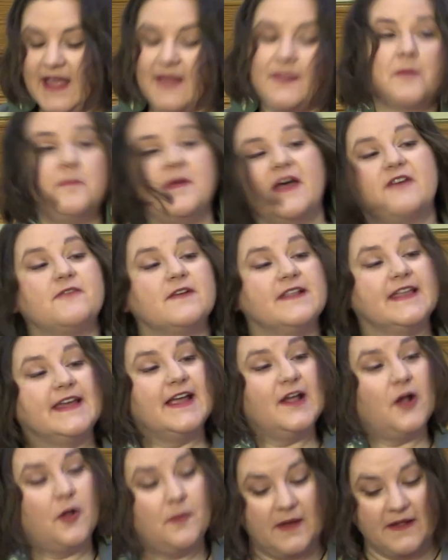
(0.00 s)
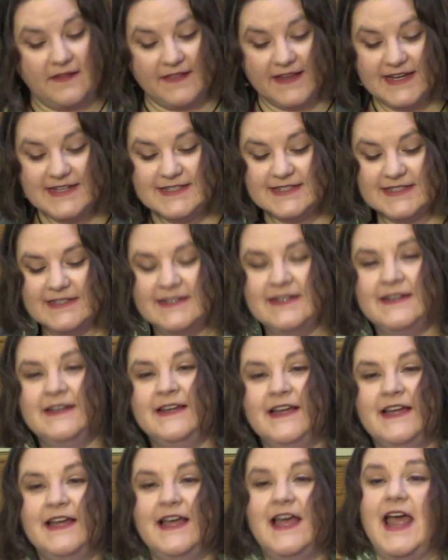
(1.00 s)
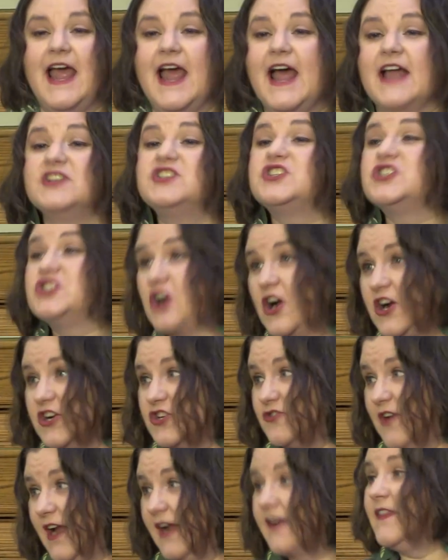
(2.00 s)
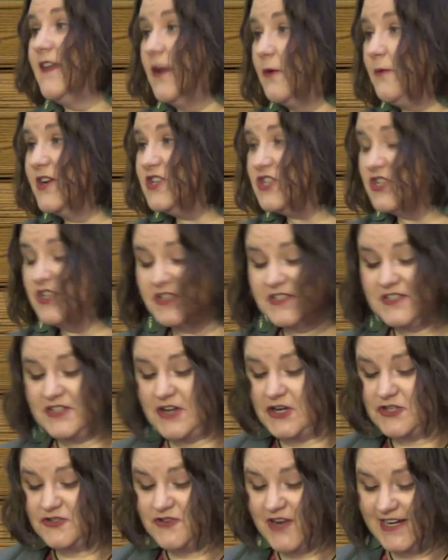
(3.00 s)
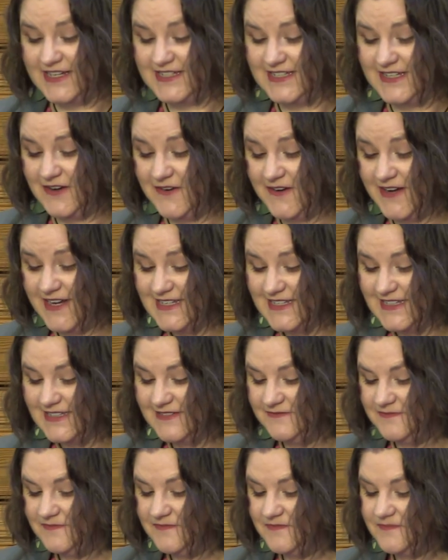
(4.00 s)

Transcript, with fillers: The Beverly Hillbillies and Star Trek, the original Star Trek series.